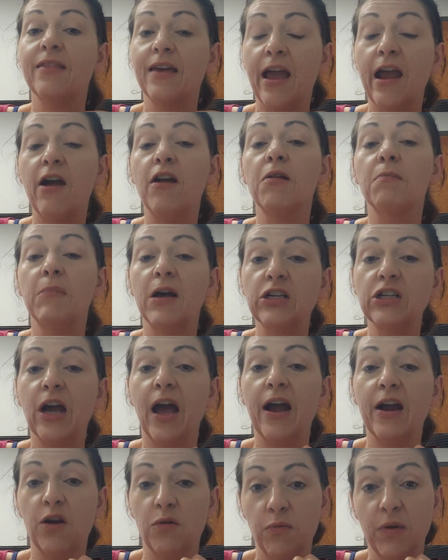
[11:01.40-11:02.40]
they are at a much
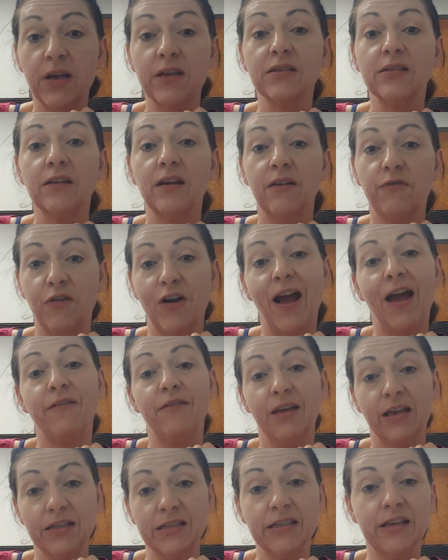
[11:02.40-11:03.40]
higher risk for
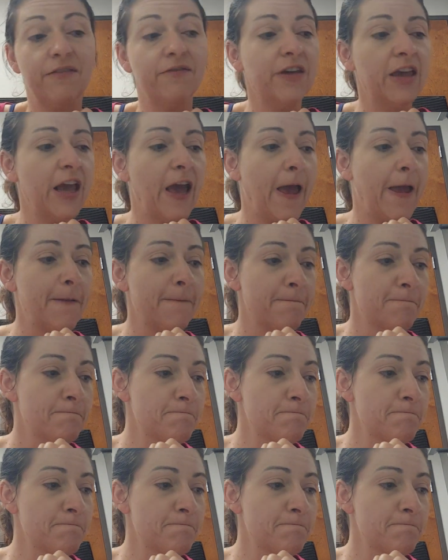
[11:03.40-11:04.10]
having a CVA.